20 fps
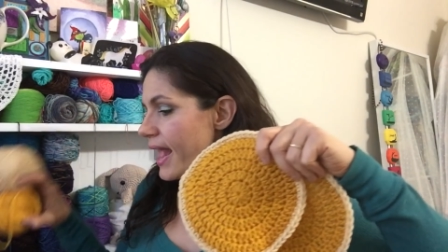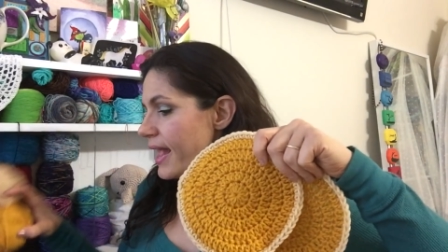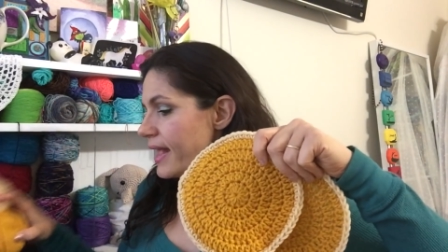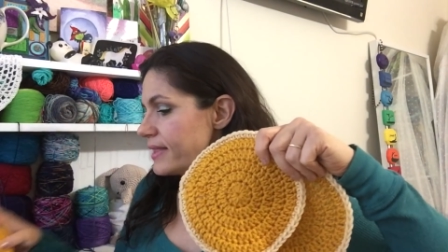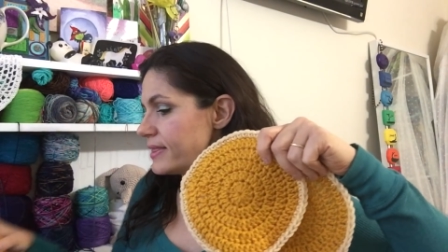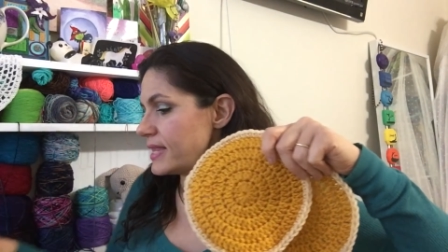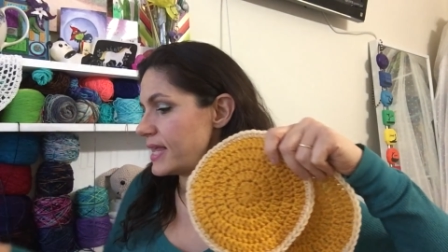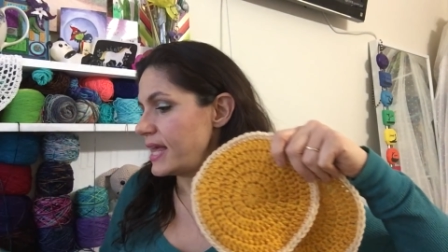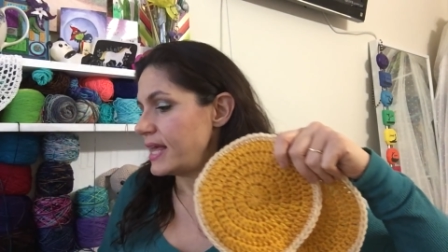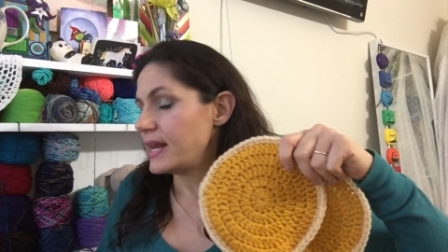
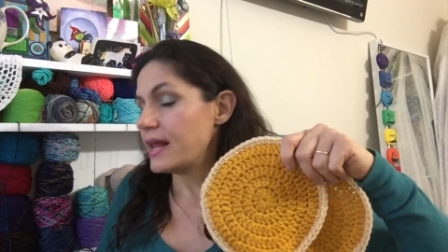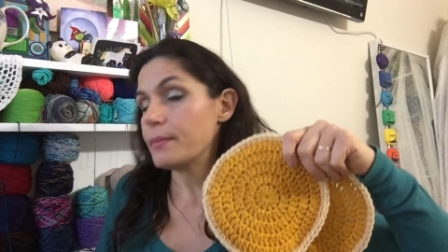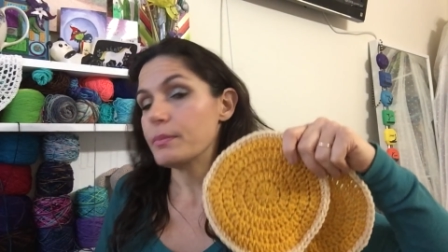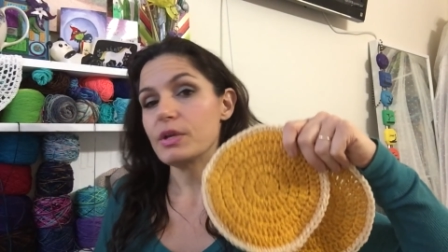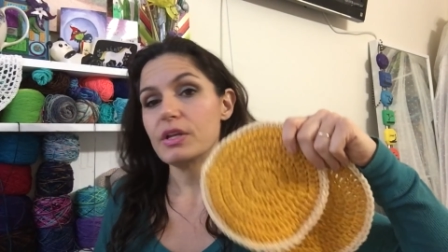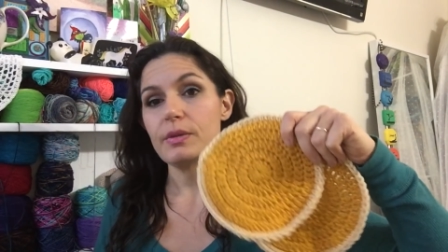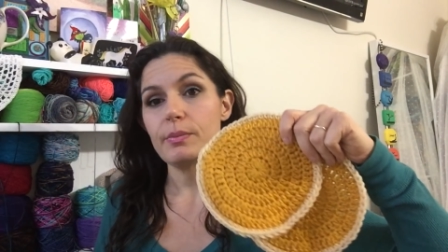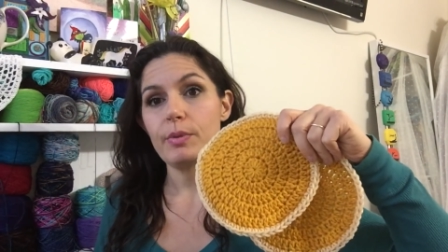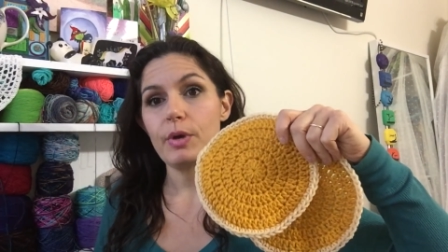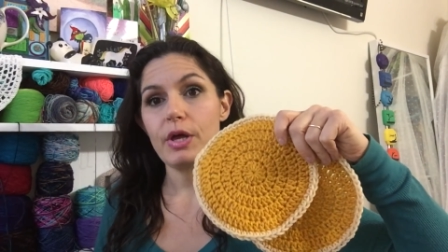And then I'm
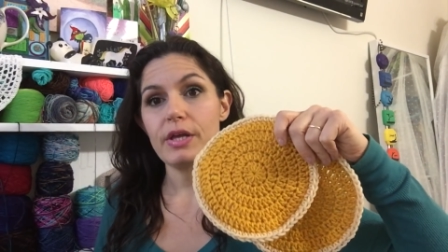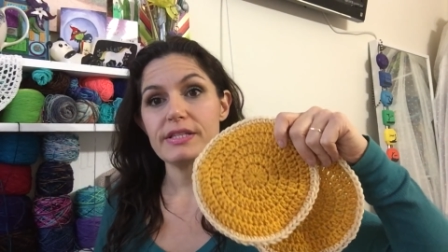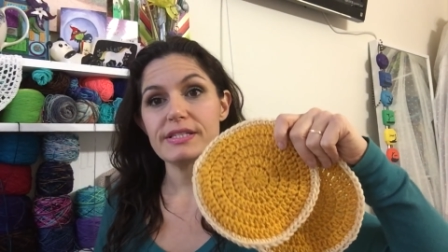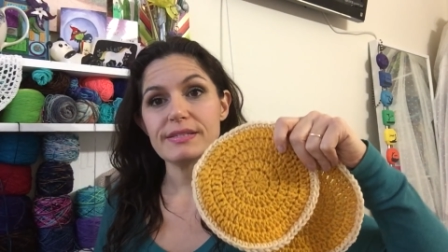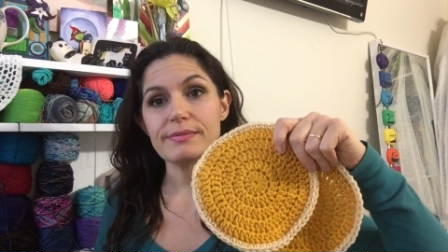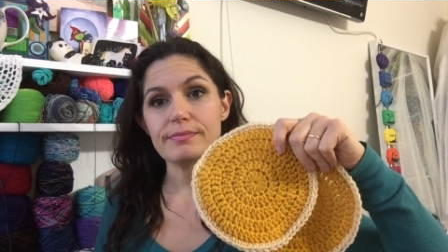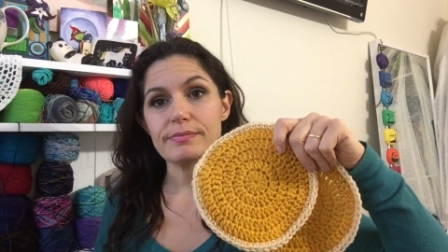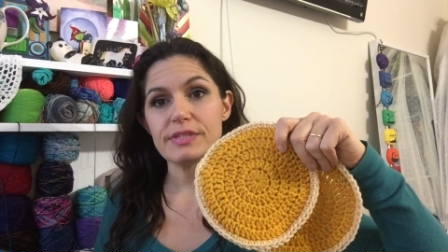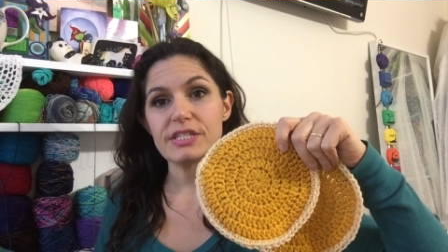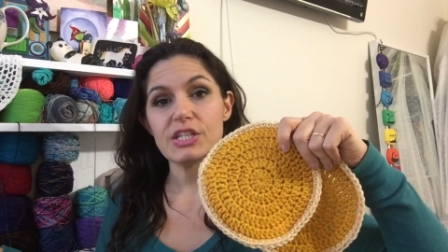going to put
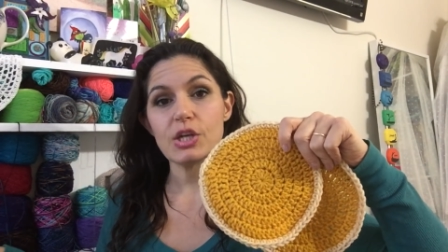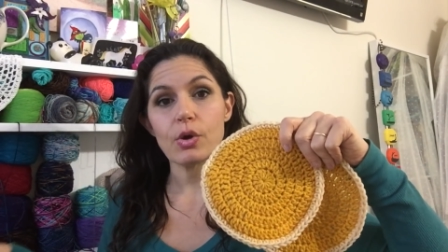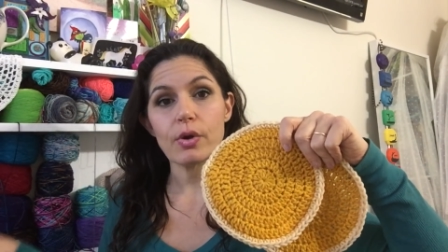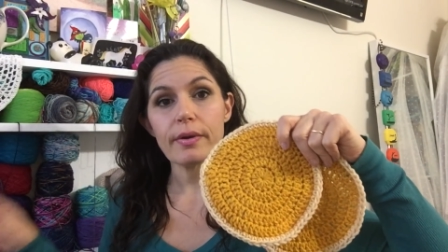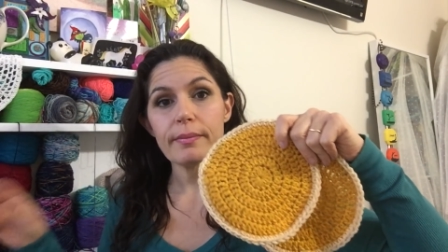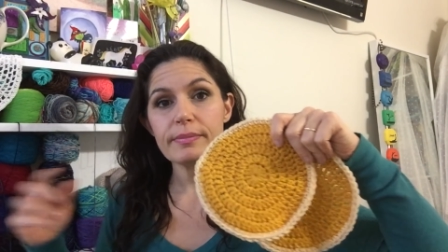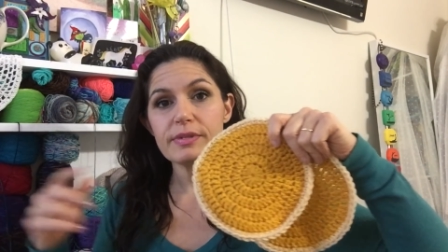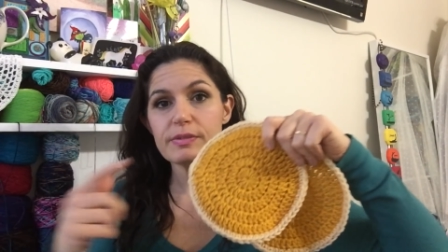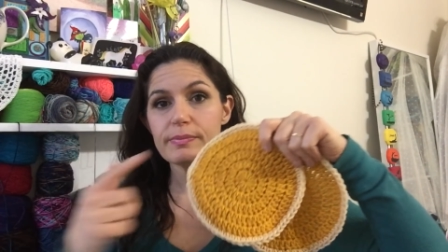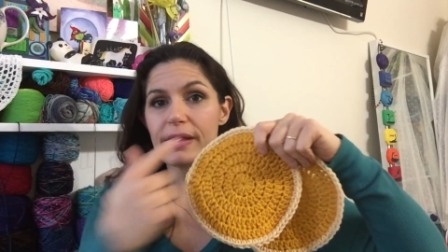some
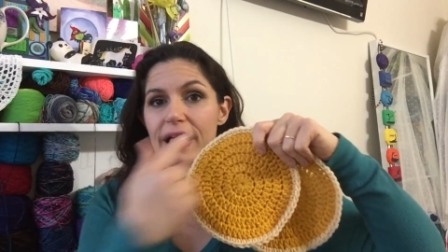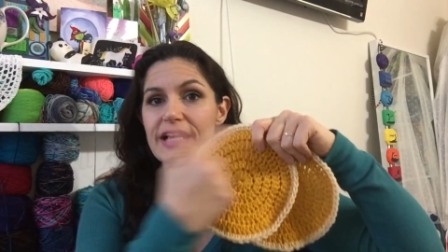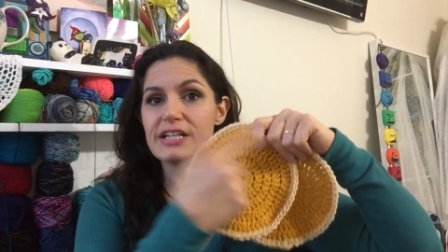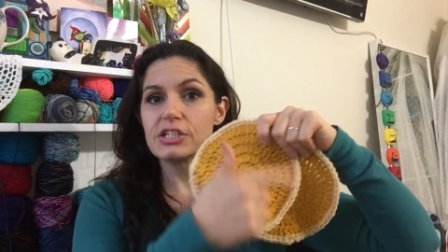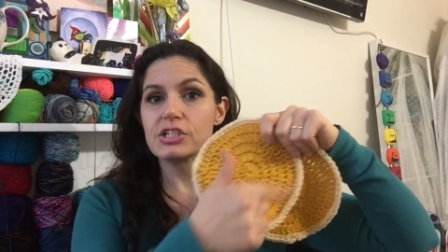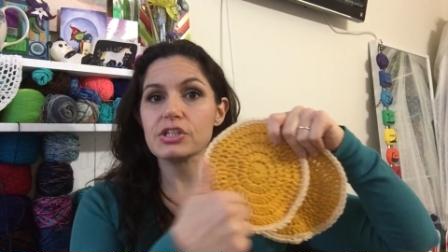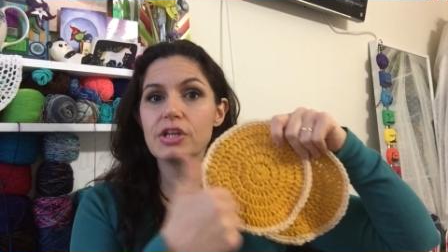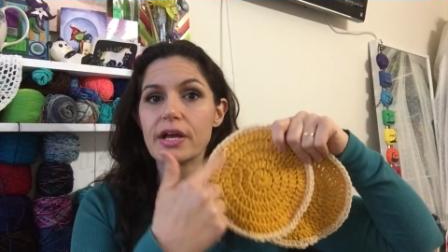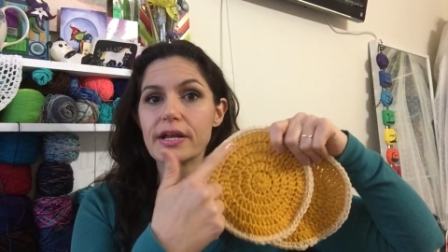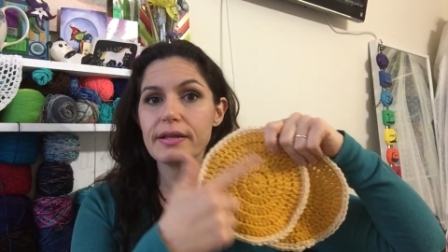syrup
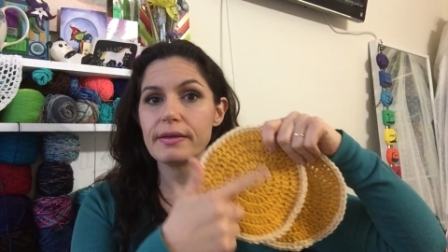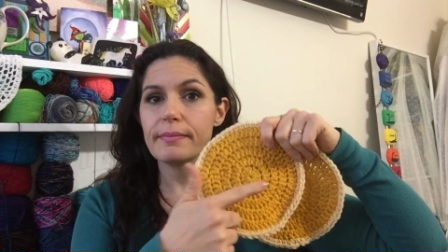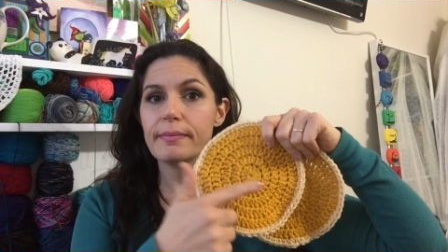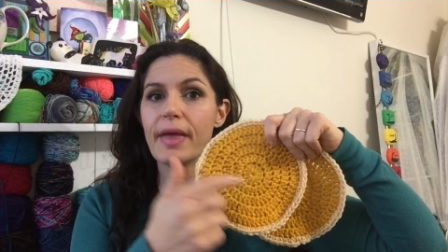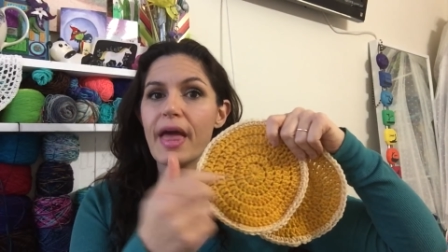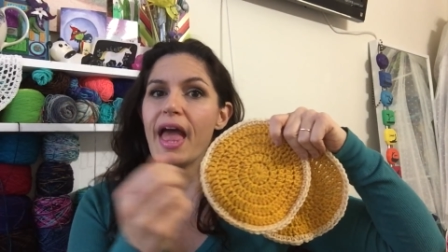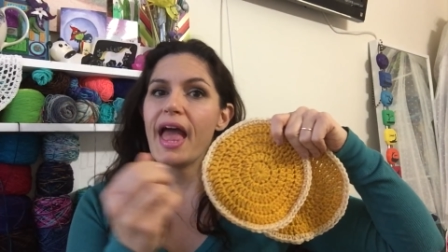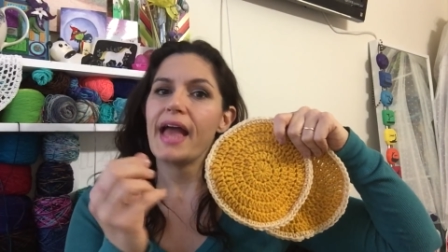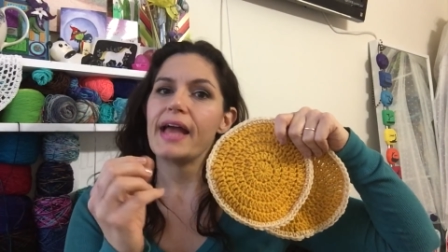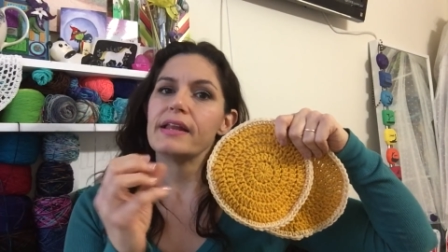splashes on them,